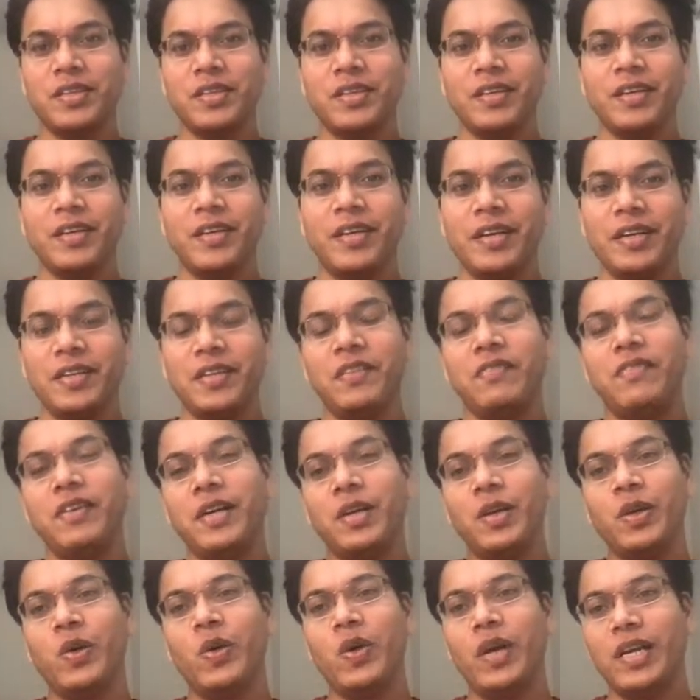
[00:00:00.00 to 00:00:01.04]
in the
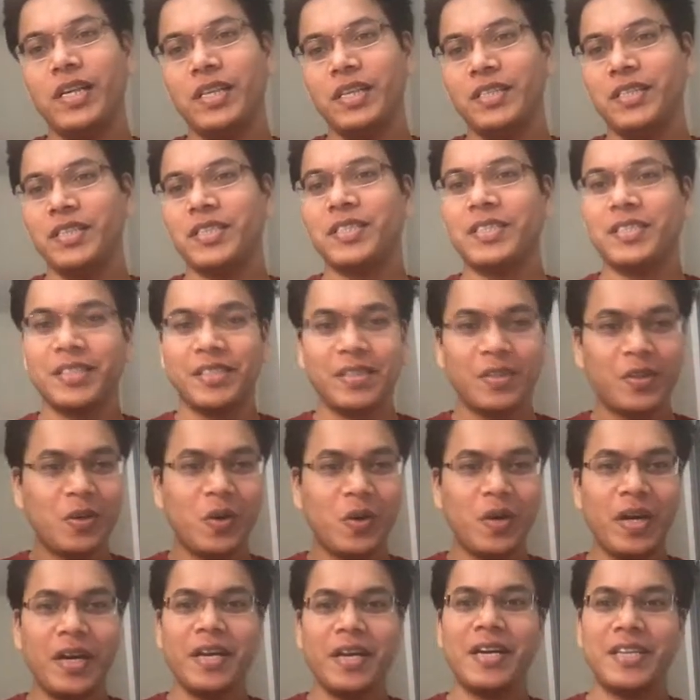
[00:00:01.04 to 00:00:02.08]
video and they just go
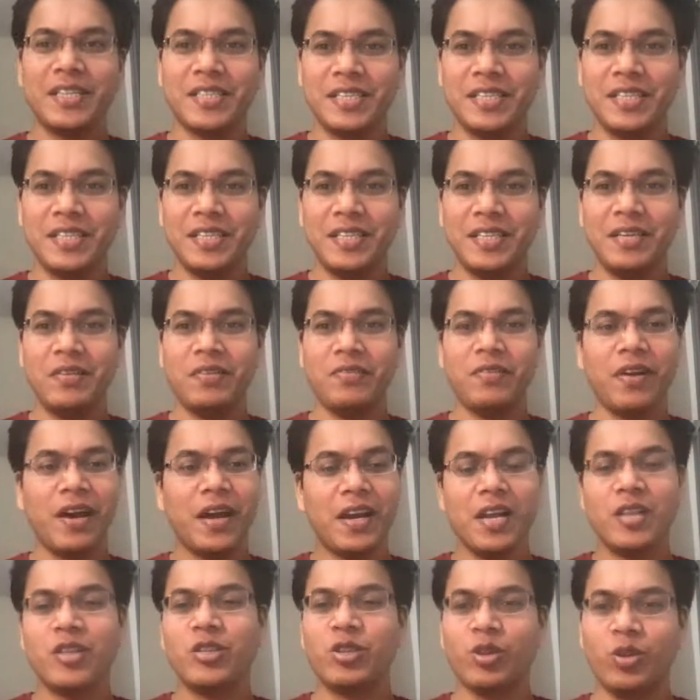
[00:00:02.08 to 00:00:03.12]
ahead and see the
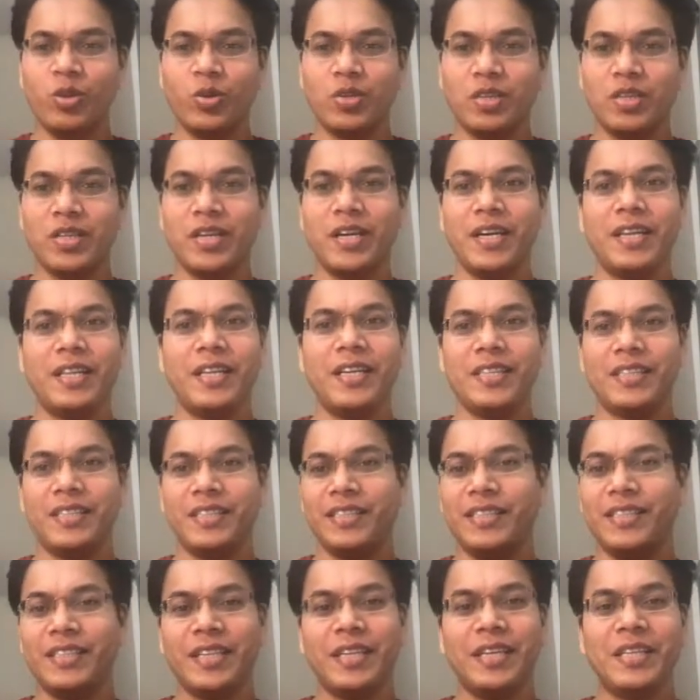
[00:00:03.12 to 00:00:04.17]
final solution and they
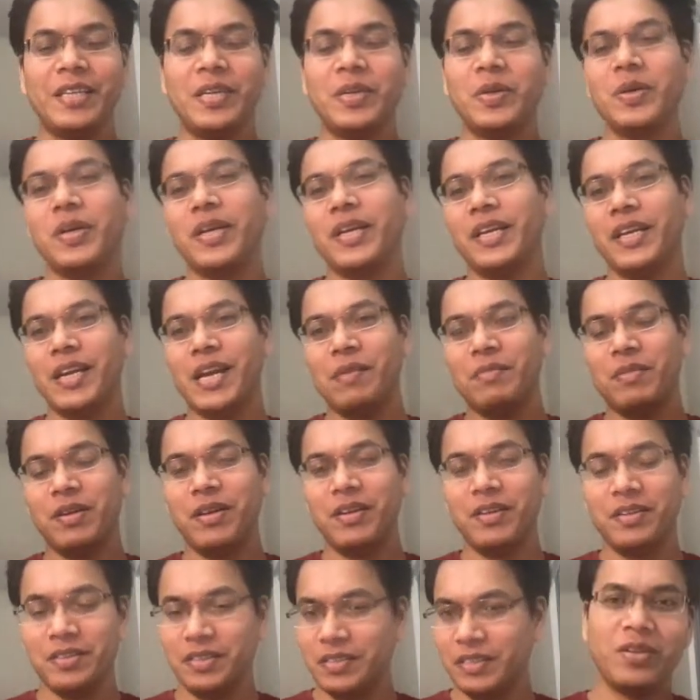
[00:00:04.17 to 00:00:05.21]
think that okay, I am
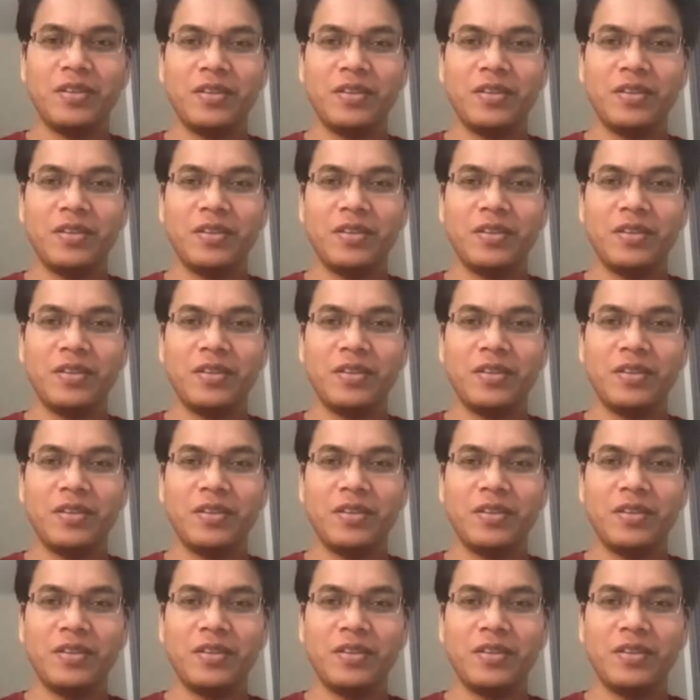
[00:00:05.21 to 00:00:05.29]
done.